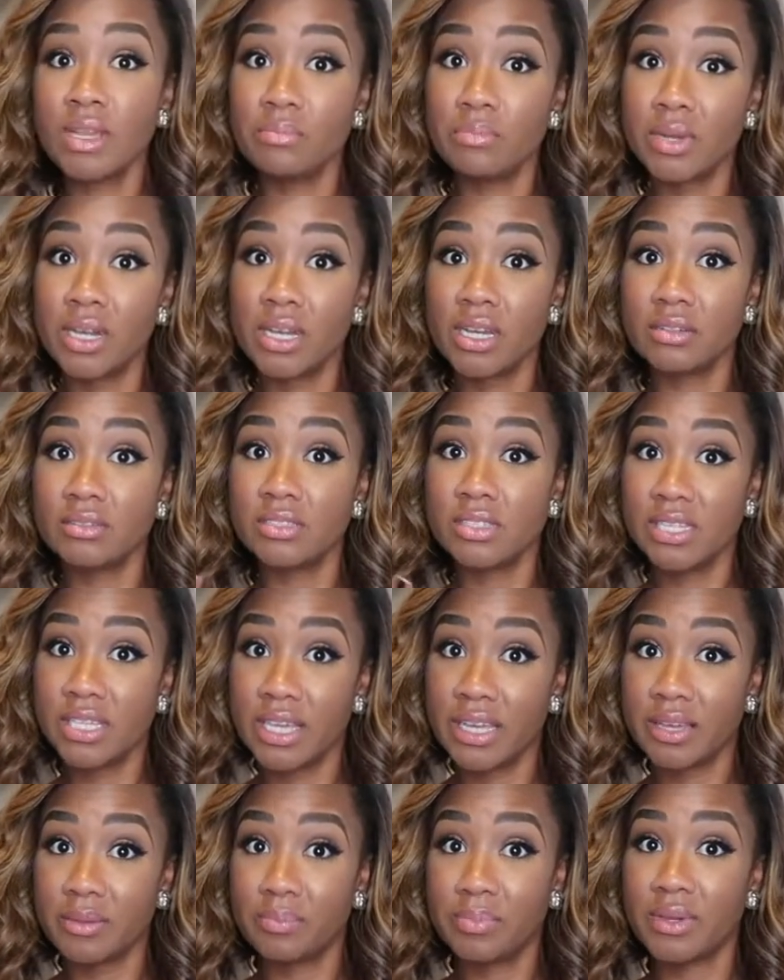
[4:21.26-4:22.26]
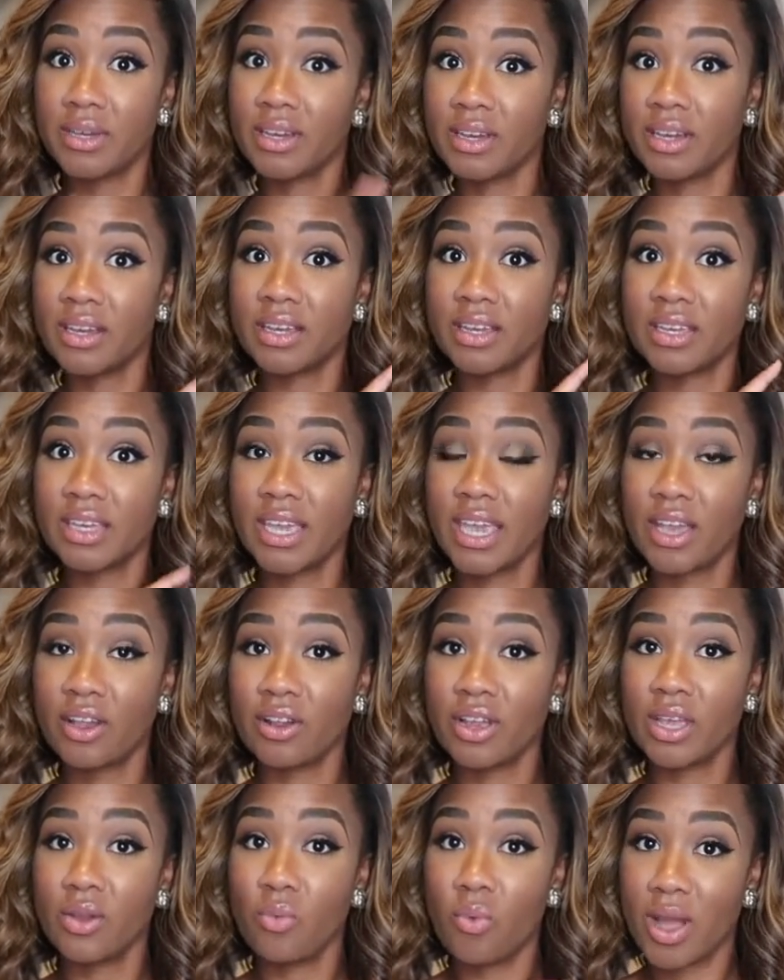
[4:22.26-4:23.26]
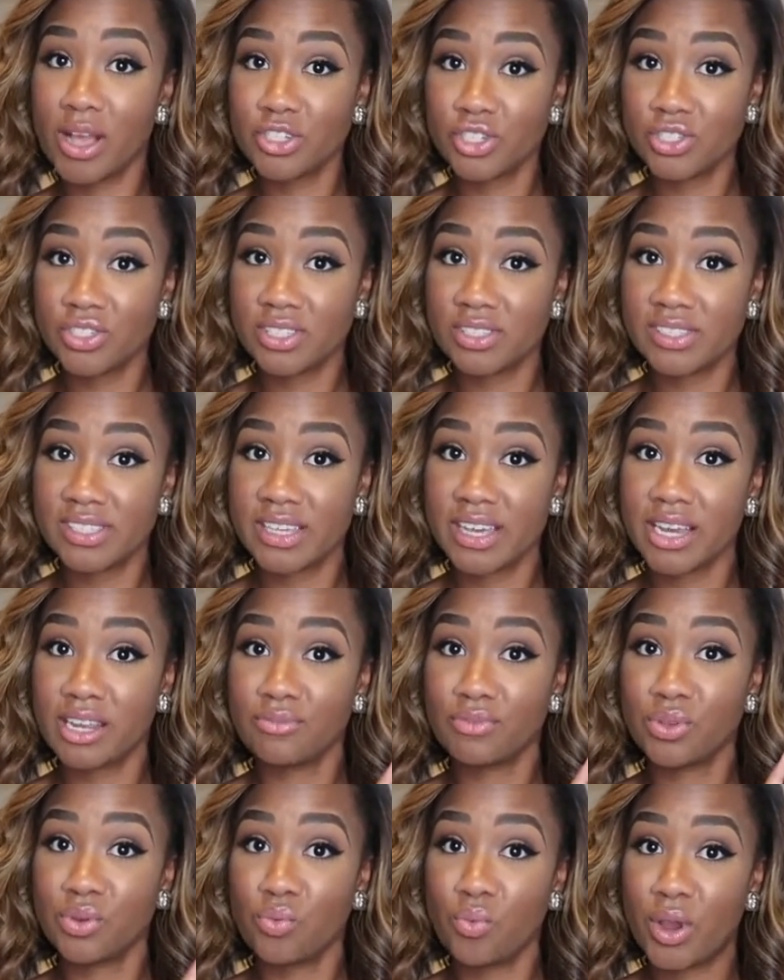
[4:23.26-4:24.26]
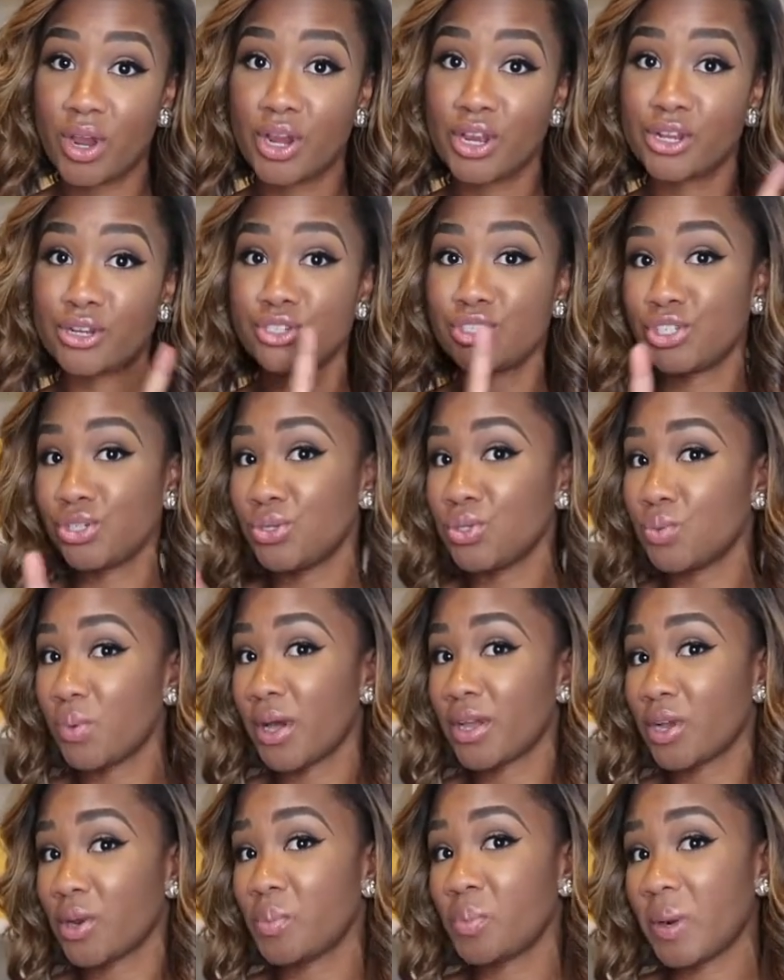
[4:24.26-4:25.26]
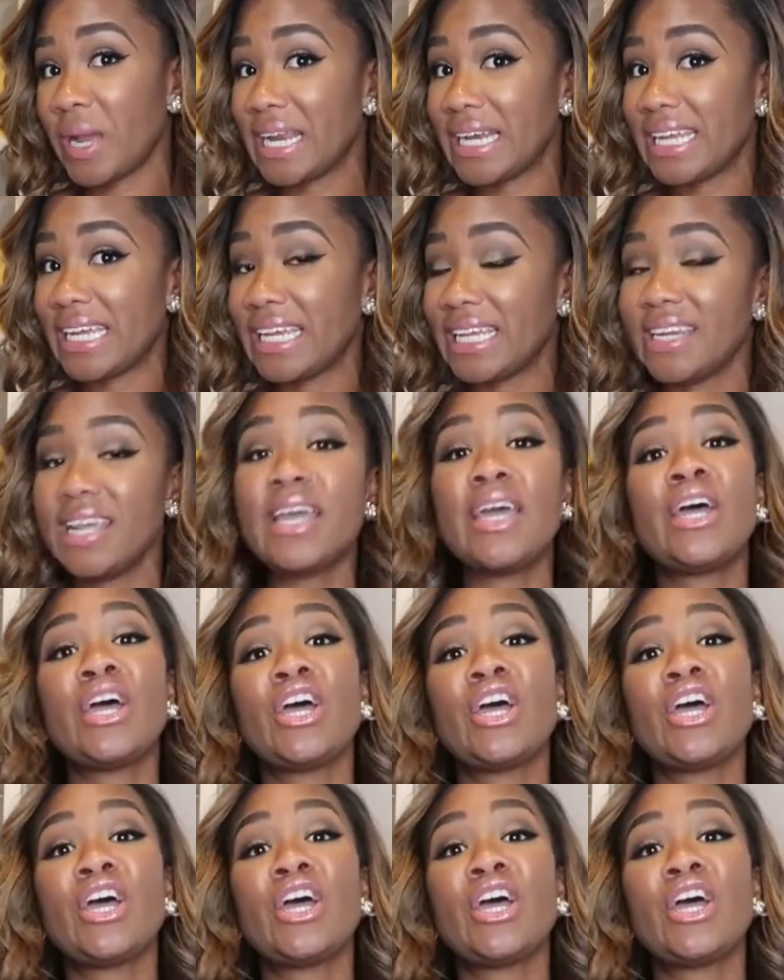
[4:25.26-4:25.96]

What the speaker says: But tip, Carrie Washington said, if you wear your shoes while you're pregnant,